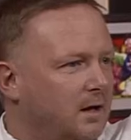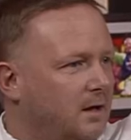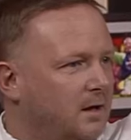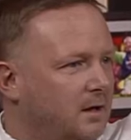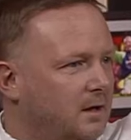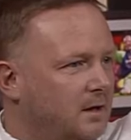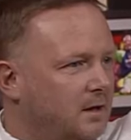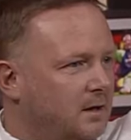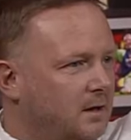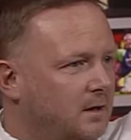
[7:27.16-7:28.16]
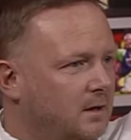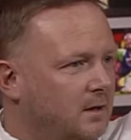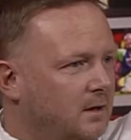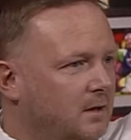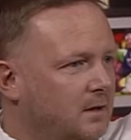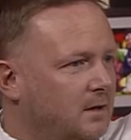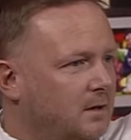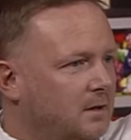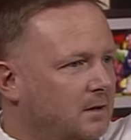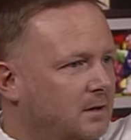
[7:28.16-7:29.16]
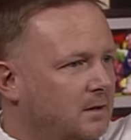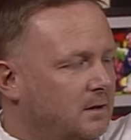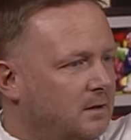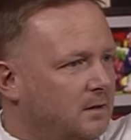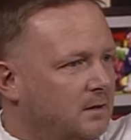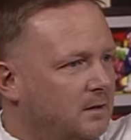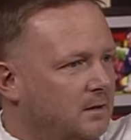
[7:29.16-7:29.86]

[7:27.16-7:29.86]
[no speech]